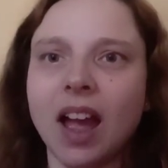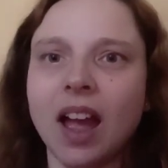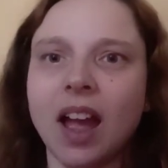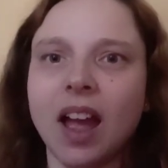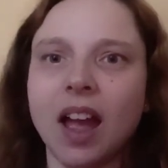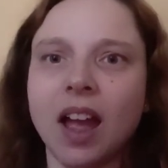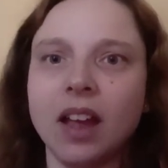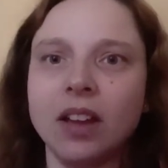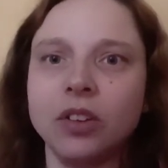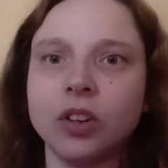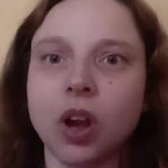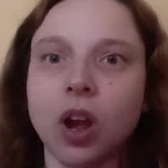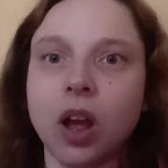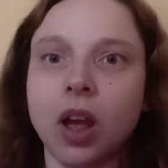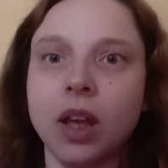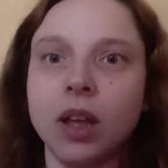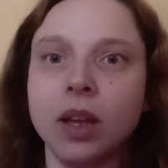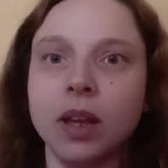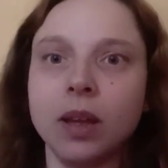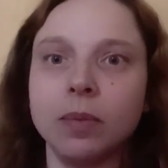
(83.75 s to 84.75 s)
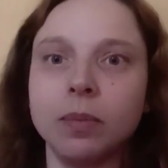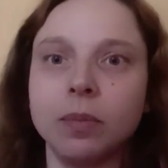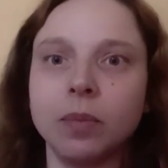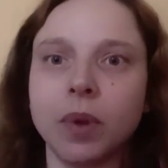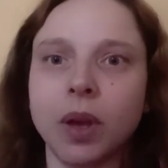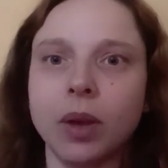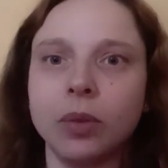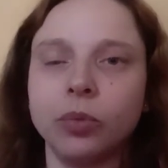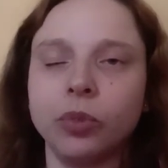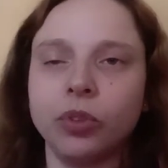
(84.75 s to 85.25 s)
and I
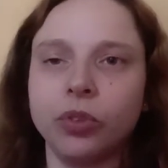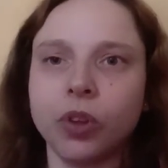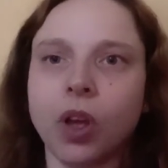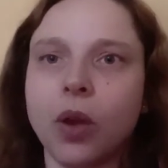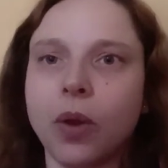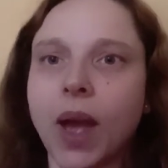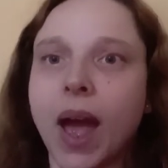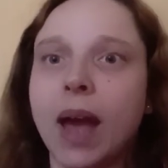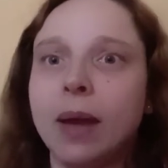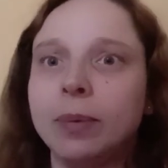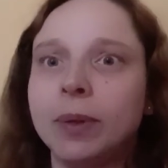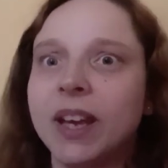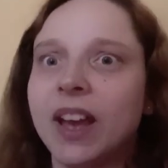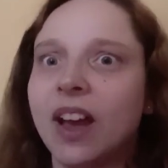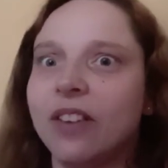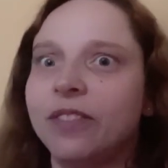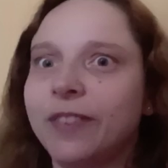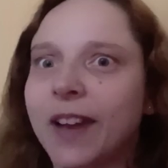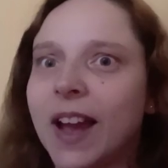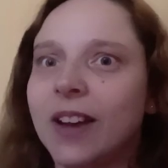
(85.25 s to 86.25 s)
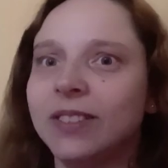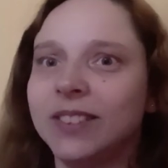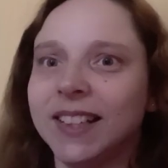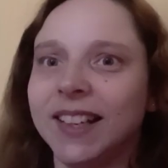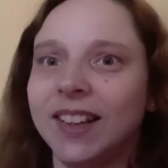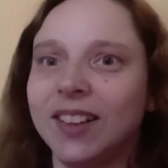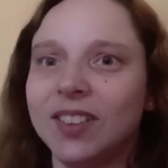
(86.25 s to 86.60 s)
am so happy I found it.